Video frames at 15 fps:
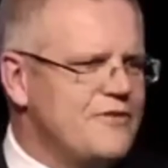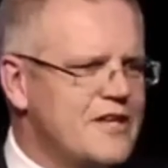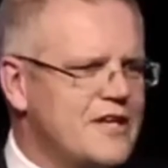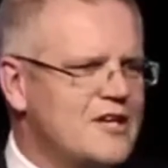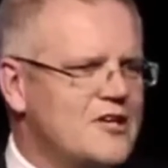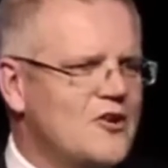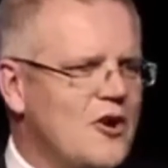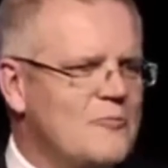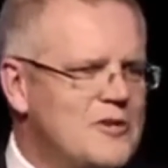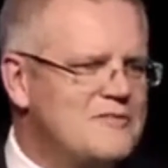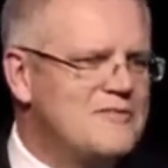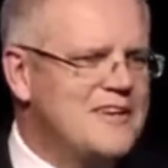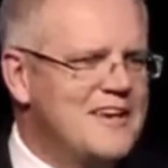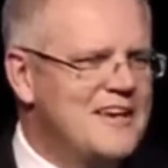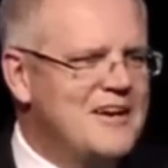thing in common,
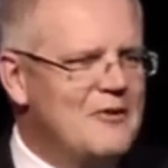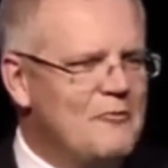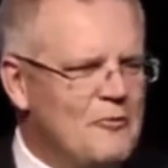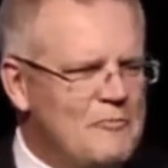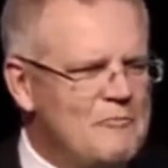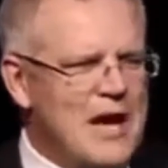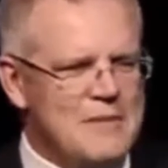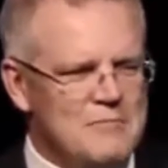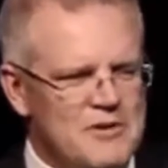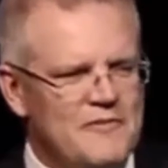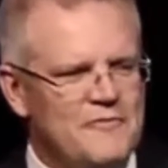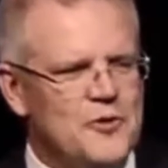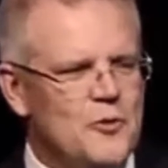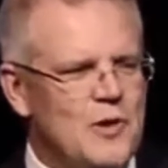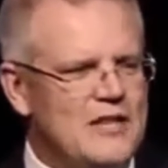maybe a
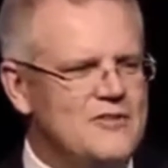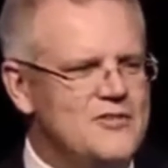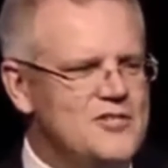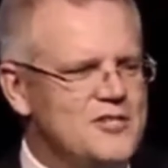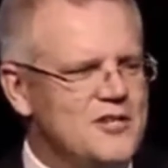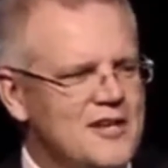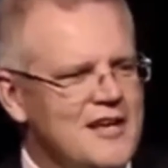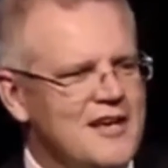few others,